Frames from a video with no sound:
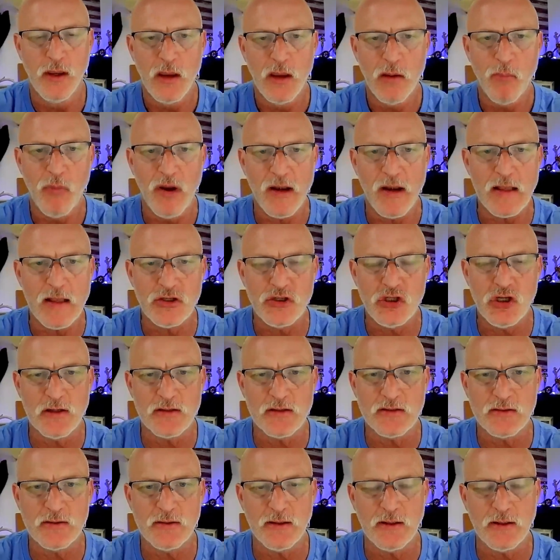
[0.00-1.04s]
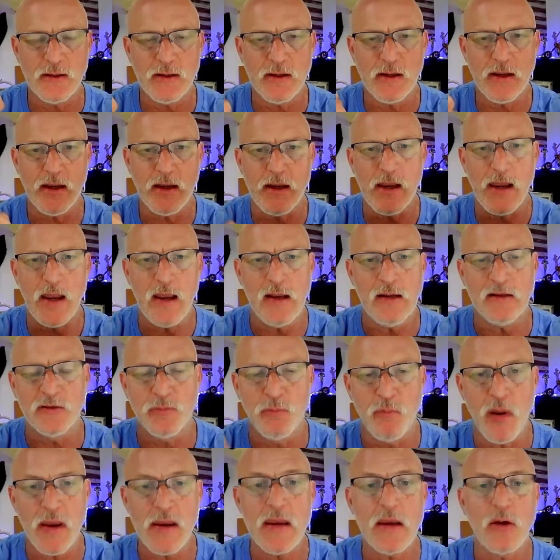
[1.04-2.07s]
but and it's
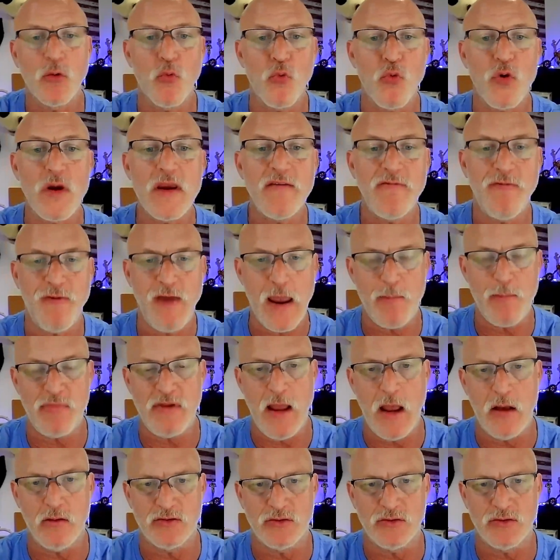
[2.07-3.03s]
being revamped now.